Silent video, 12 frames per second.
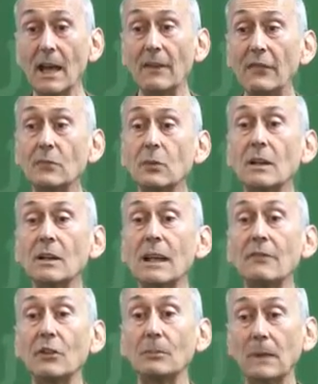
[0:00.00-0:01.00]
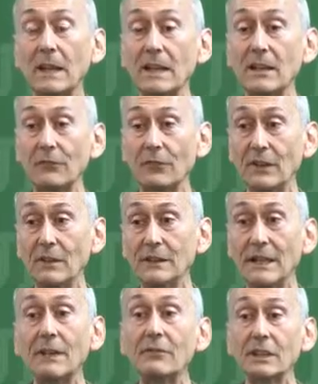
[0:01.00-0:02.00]
If it were a level playing field
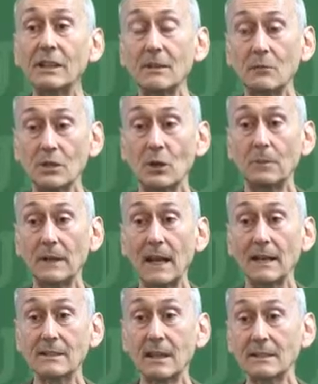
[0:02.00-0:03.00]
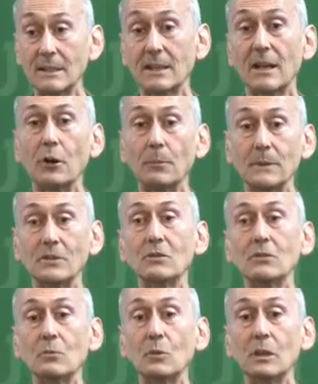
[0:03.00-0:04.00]
and everything was open access, as I hope it
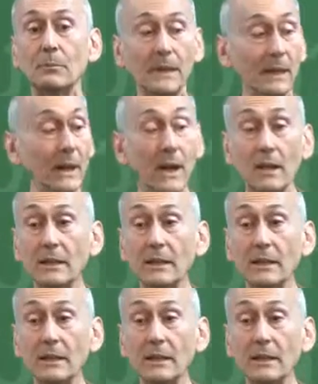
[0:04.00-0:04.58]
soon will be,